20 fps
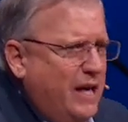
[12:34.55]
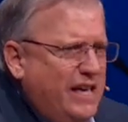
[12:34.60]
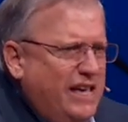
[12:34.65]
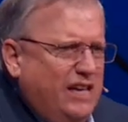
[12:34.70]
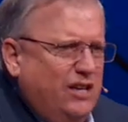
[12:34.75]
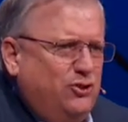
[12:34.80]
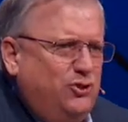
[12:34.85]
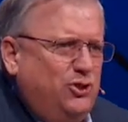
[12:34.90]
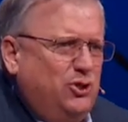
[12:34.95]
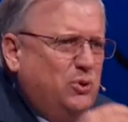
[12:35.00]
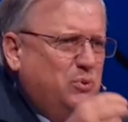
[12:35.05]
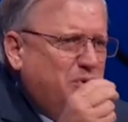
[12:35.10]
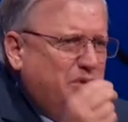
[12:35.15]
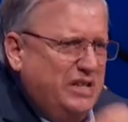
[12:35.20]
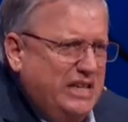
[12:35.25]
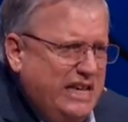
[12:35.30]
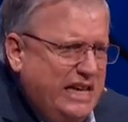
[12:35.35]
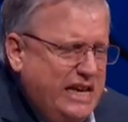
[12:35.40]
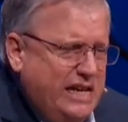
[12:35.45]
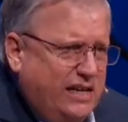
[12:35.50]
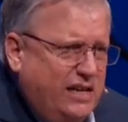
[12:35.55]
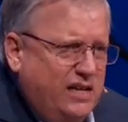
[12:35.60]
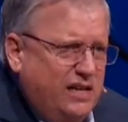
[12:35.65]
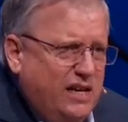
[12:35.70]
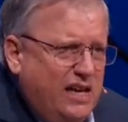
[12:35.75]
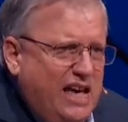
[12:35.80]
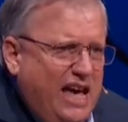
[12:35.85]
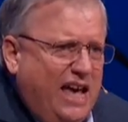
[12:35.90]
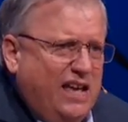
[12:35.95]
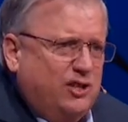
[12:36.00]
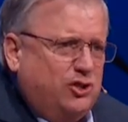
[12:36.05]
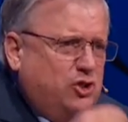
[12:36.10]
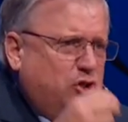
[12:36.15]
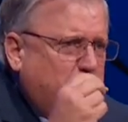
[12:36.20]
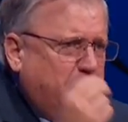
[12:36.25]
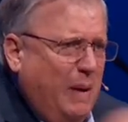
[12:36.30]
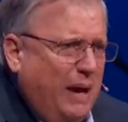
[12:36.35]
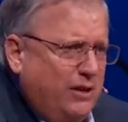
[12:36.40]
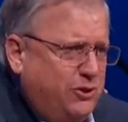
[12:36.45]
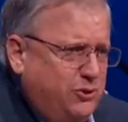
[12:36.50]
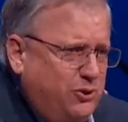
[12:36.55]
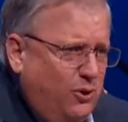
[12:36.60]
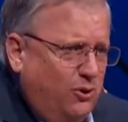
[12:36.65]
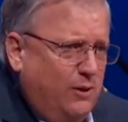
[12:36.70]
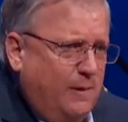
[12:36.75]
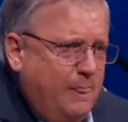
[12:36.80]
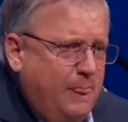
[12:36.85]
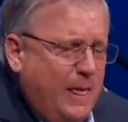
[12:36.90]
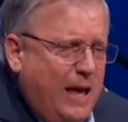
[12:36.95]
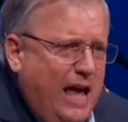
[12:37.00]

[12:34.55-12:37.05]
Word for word: is unique and special